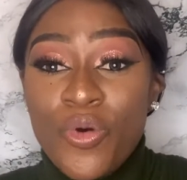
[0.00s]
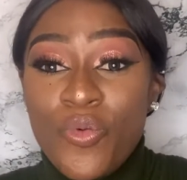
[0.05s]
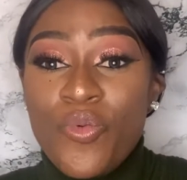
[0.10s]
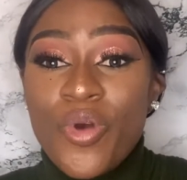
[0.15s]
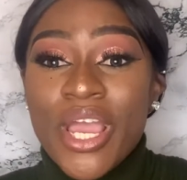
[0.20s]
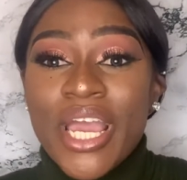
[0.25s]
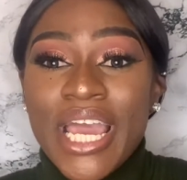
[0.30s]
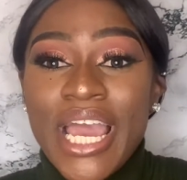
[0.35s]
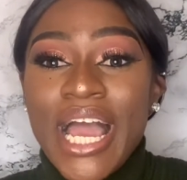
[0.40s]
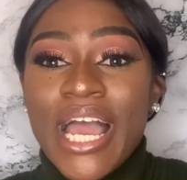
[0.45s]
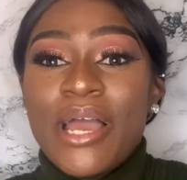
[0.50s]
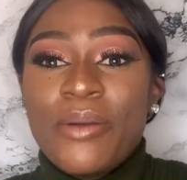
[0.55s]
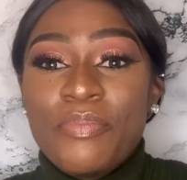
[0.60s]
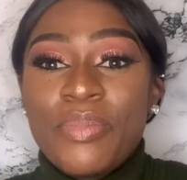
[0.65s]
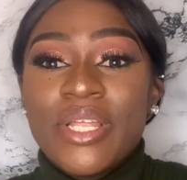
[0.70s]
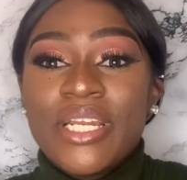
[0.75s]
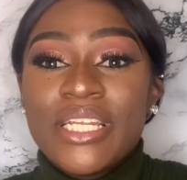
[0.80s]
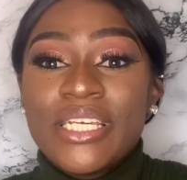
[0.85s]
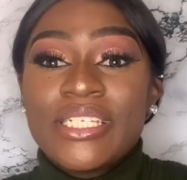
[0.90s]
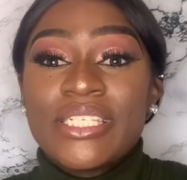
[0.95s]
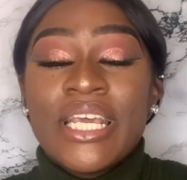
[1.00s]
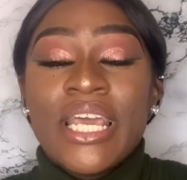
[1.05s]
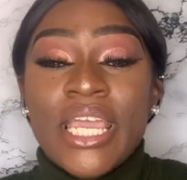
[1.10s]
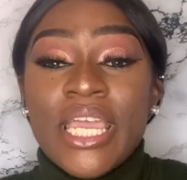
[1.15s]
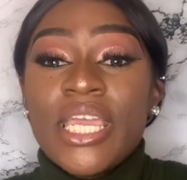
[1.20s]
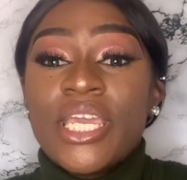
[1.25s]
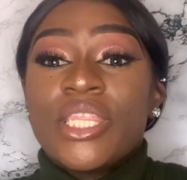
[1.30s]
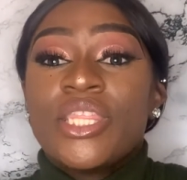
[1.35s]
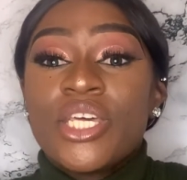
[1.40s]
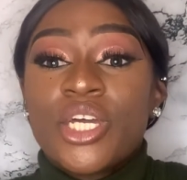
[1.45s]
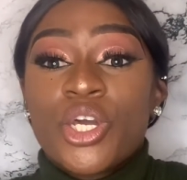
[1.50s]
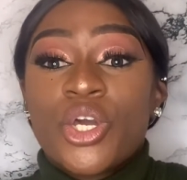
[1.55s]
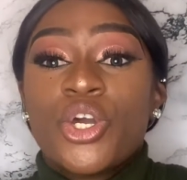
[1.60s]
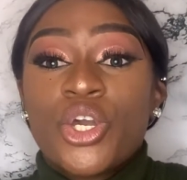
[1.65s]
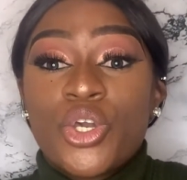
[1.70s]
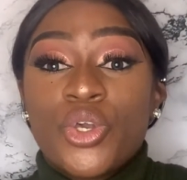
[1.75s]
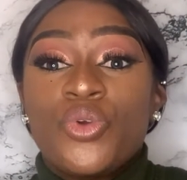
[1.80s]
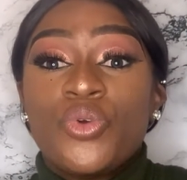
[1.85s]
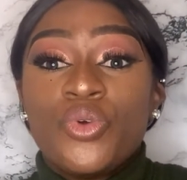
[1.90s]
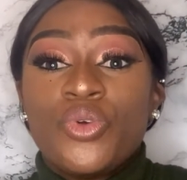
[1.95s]
We're caterpillars in the
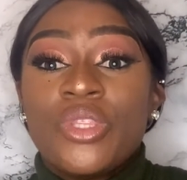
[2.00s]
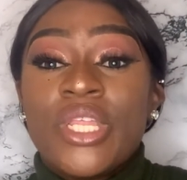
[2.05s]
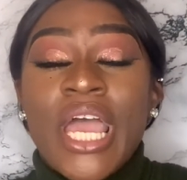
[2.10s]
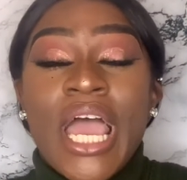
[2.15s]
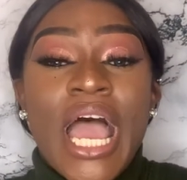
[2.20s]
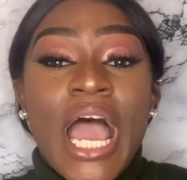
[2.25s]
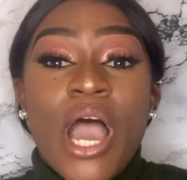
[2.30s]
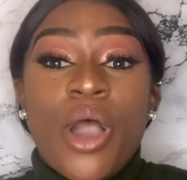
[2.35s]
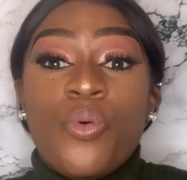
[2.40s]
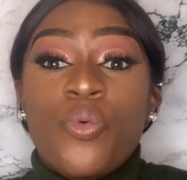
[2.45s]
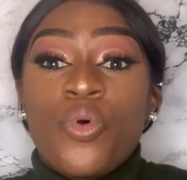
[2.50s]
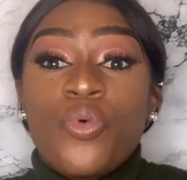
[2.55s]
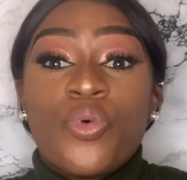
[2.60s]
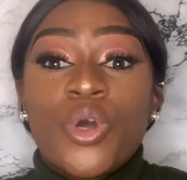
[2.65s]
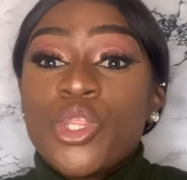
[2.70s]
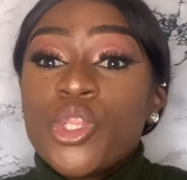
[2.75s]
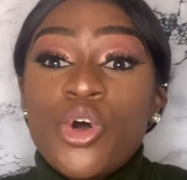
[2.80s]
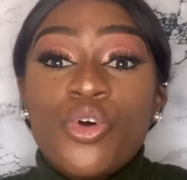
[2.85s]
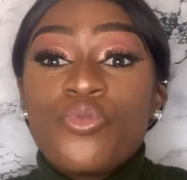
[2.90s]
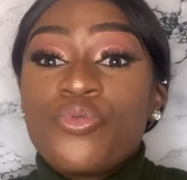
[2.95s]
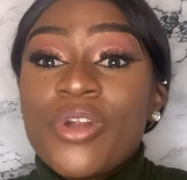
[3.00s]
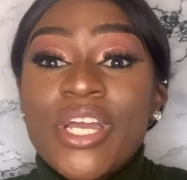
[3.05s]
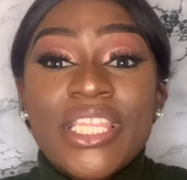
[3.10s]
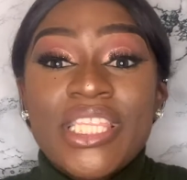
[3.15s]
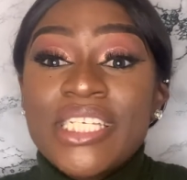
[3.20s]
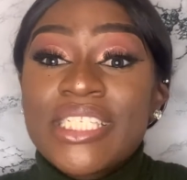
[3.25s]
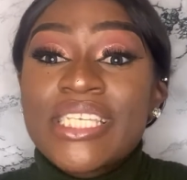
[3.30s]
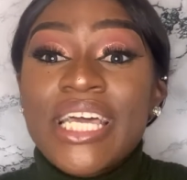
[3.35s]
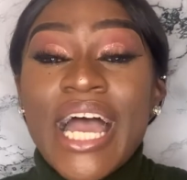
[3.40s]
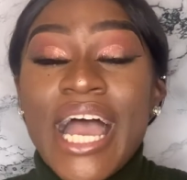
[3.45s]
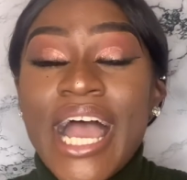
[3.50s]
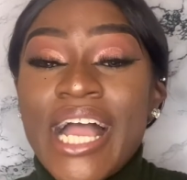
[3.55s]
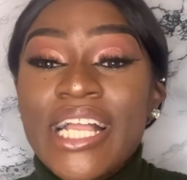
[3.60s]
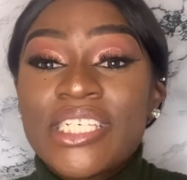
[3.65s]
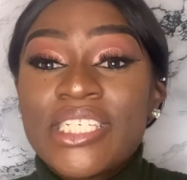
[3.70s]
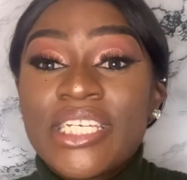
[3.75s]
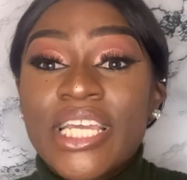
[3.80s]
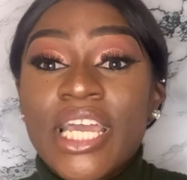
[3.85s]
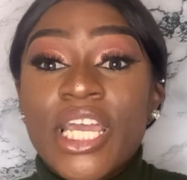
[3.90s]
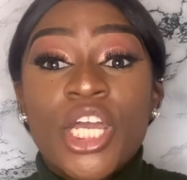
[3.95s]
cocoon and we're not ready to
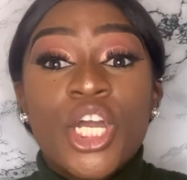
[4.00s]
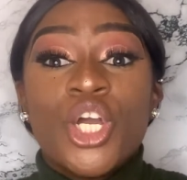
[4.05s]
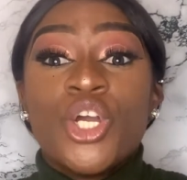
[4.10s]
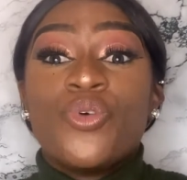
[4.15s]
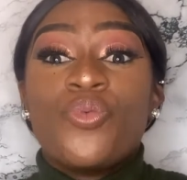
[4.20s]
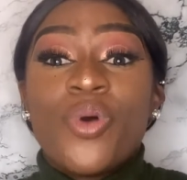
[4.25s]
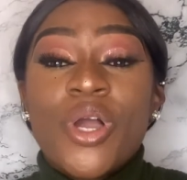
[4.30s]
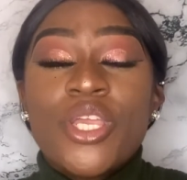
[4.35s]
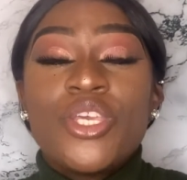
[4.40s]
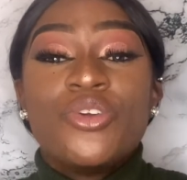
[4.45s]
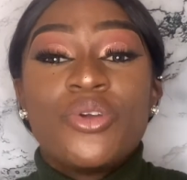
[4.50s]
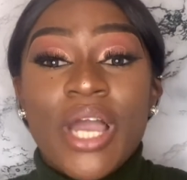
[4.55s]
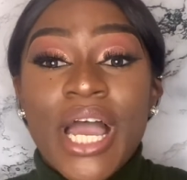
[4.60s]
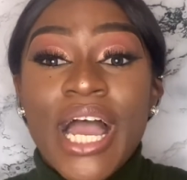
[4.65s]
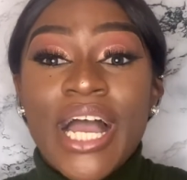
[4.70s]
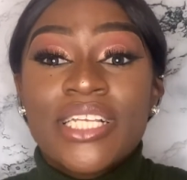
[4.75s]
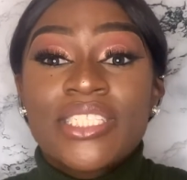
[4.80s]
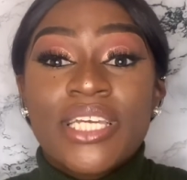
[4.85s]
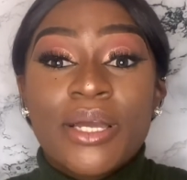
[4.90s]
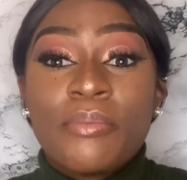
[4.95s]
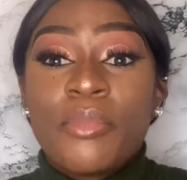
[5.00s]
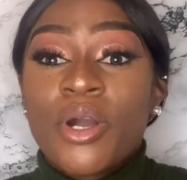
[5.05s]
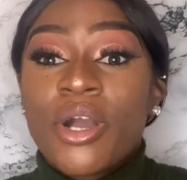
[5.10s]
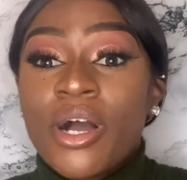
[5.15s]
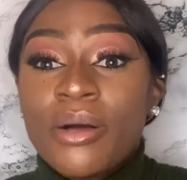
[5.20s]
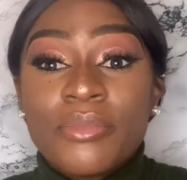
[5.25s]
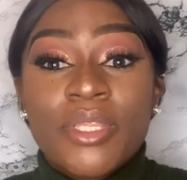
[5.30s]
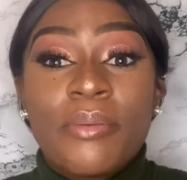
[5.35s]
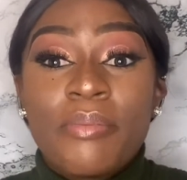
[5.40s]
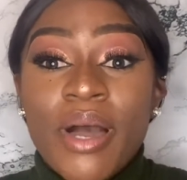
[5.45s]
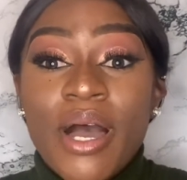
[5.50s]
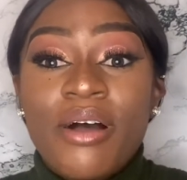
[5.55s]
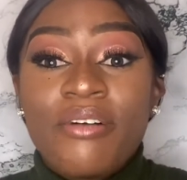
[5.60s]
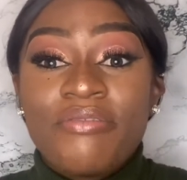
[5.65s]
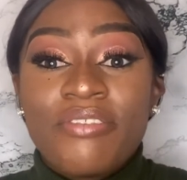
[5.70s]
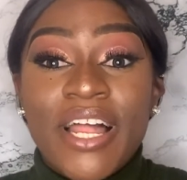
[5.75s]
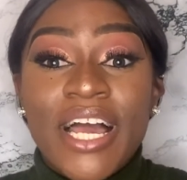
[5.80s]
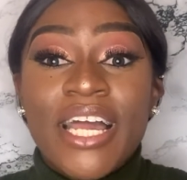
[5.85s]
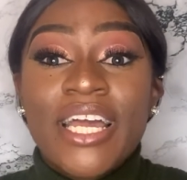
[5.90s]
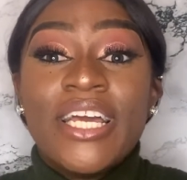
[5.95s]
hatch yet. When you hatch and become the
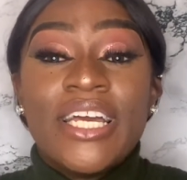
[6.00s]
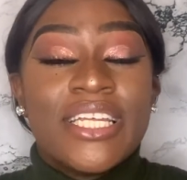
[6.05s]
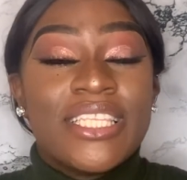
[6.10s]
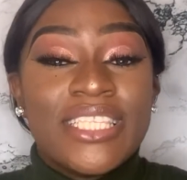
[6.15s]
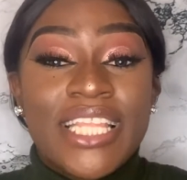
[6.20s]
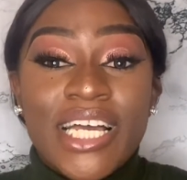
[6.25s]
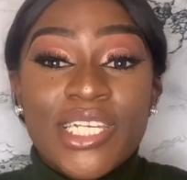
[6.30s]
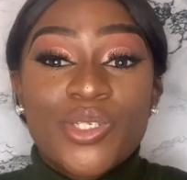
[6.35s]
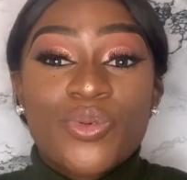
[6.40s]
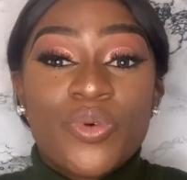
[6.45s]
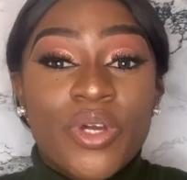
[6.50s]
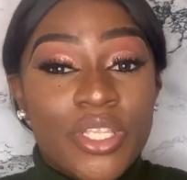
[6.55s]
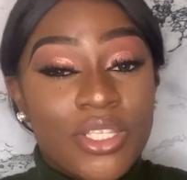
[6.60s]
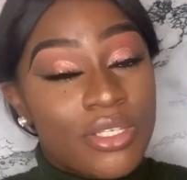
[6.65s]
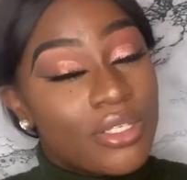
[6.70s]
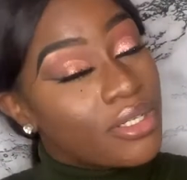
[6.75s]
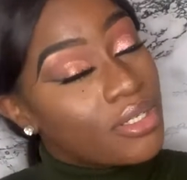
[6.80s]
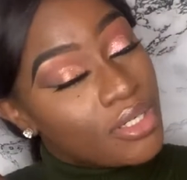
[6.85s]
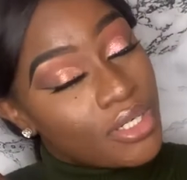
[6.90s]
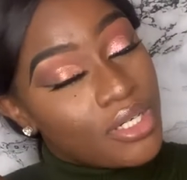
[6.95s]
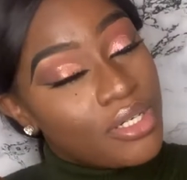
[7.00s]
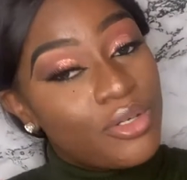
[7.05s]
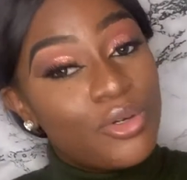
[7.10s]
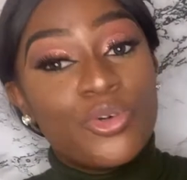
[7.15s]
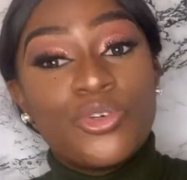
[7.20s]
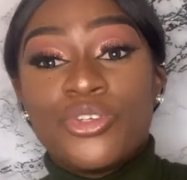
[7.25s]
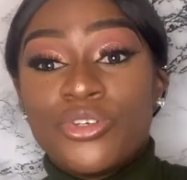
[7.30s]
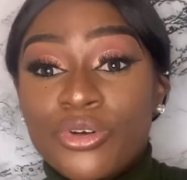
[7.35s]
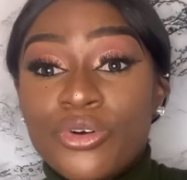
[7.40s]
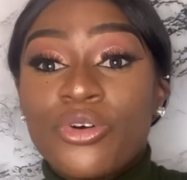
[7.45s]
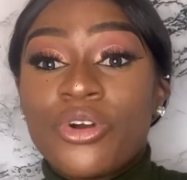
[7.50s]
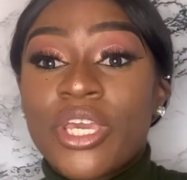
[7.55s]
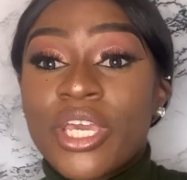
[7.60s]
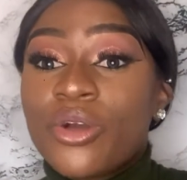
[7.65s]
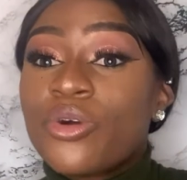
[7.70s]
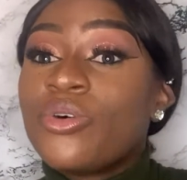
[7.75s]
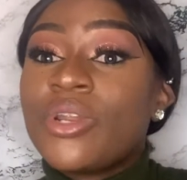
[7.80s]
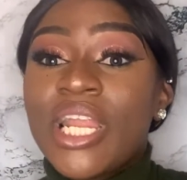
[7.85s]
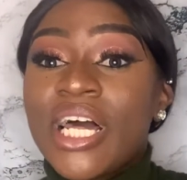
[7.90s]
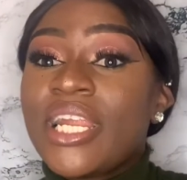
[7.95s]
butterfly, that's when you
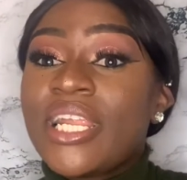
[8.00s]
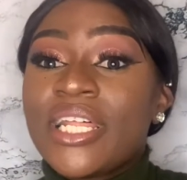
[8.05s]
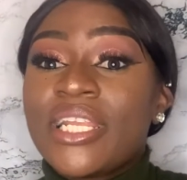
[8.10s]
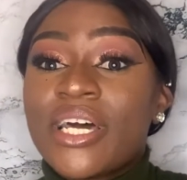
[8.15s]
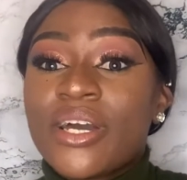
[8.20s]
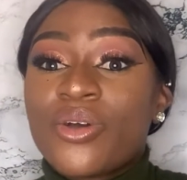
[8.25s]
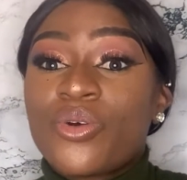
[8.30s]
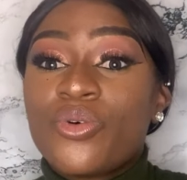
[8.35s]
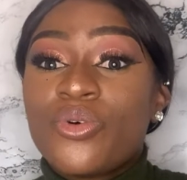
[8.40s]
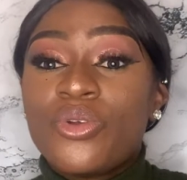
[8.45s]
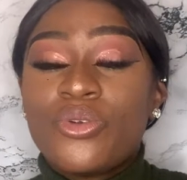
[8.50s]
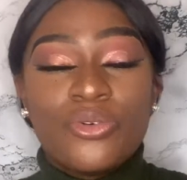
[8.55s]
get what I'm